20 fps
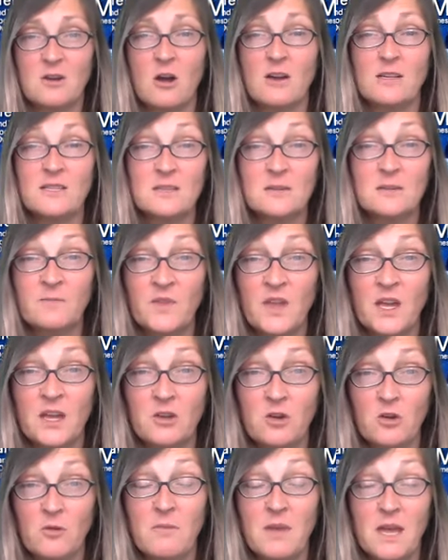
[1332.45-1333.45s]
awesome that
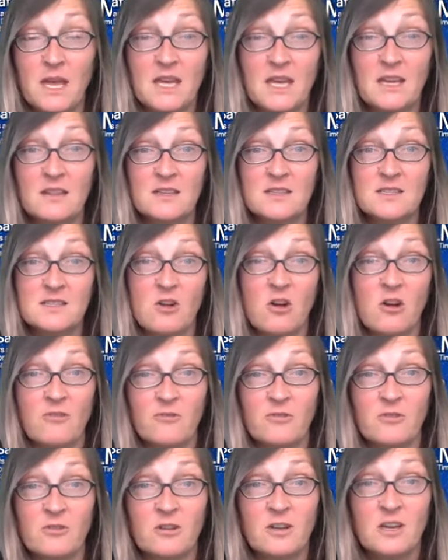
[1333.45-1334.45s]
you're making this
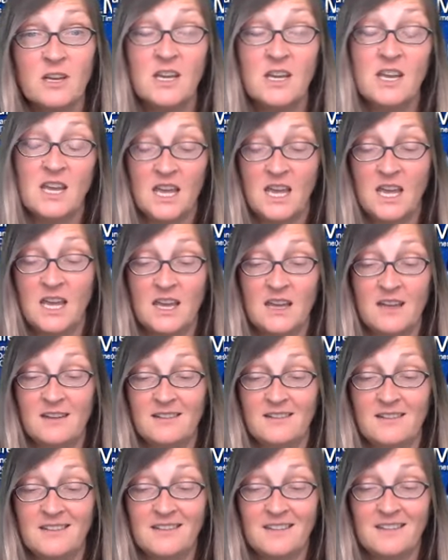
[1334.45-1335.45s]
offer,
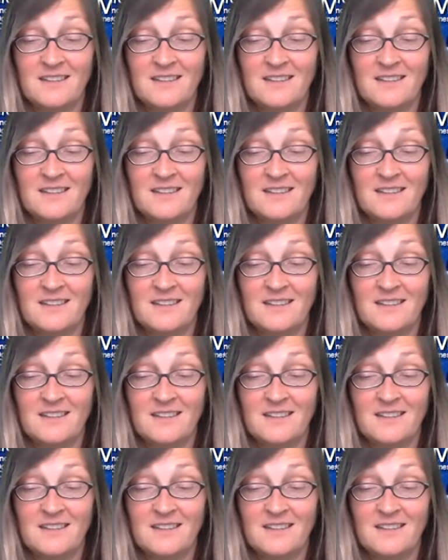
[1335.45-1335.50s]
and